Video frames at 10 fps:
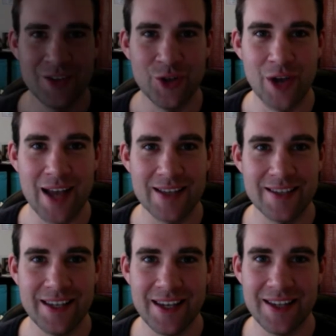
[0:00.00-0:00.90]
you guys
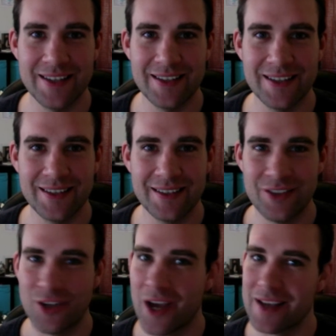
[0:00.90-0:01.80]
see it?
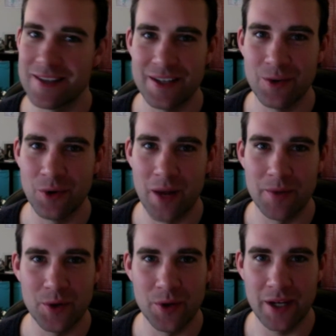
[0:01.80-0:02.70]
Do you guys see what I'm
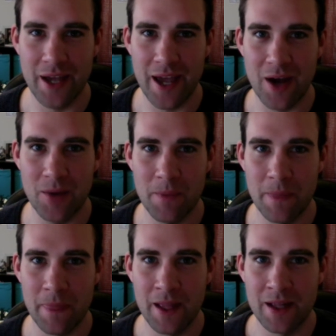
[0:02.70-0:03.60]
doing now?
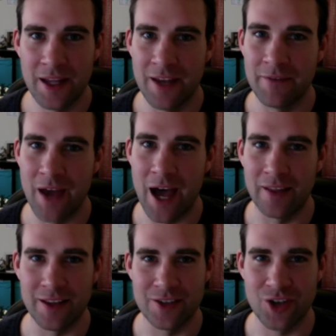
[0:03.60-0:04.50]
If not,
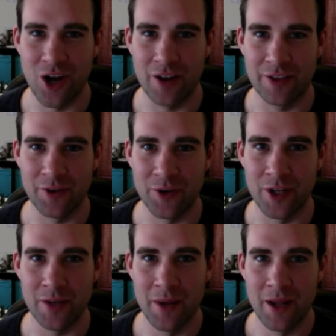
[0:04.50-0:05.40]
let's talk through
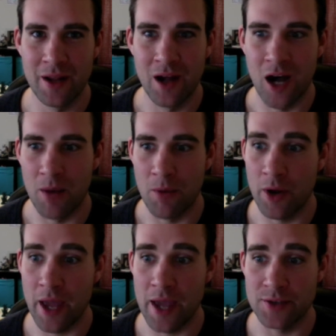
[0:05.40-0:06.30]
it.
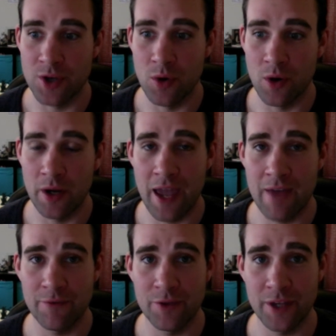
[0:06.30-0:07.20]
Okay, so again,
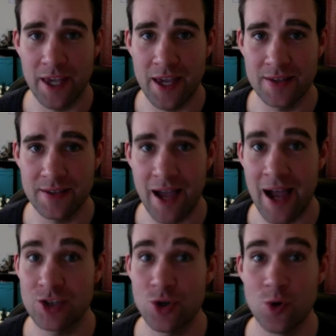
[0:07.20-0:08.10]
for the kits,
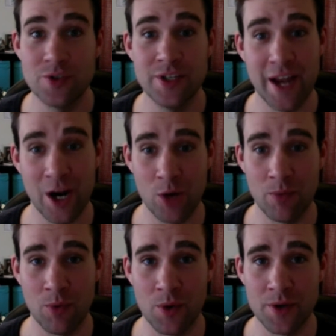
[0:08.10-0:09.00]
I chose the Arrow
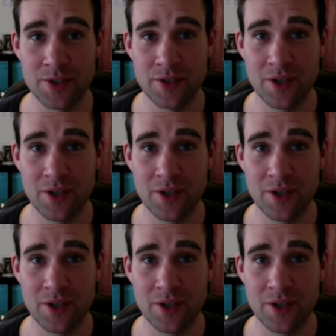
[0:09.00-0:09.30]
Boys.